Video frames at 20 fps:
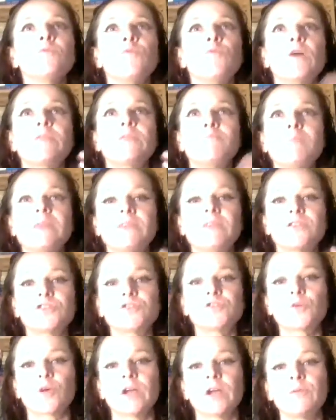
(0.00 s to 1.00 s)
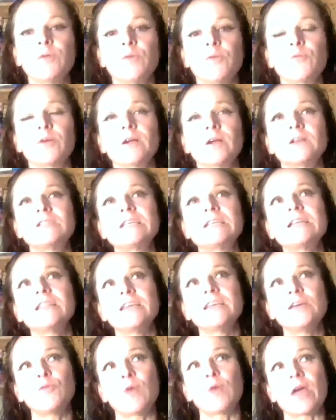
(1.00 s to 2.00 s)
with myth and story when we're
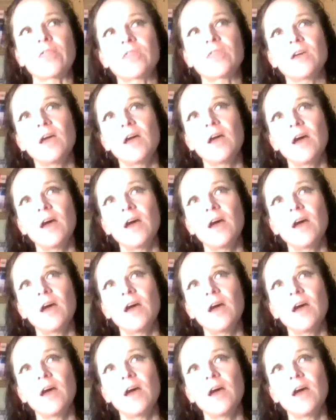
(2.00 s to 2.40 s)
dealing with